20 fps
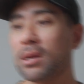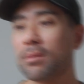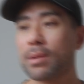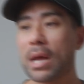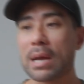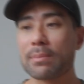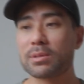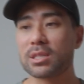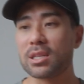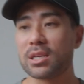
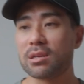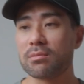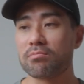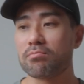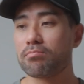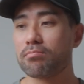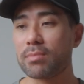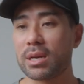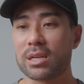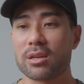Perhaps it
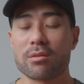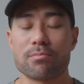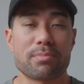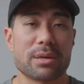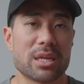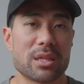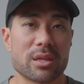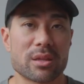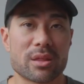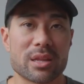may not
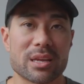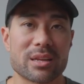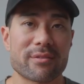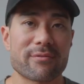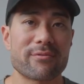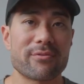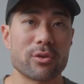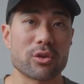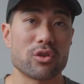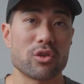be the thing
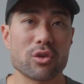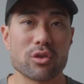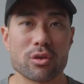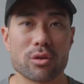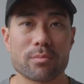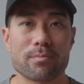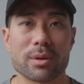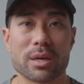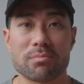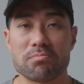for
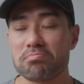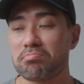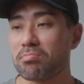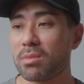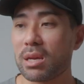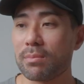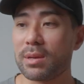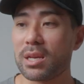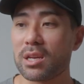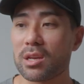you, but
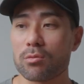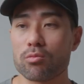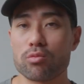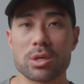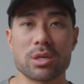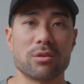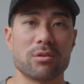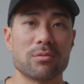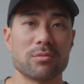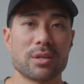maybe it
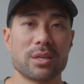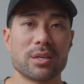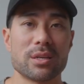will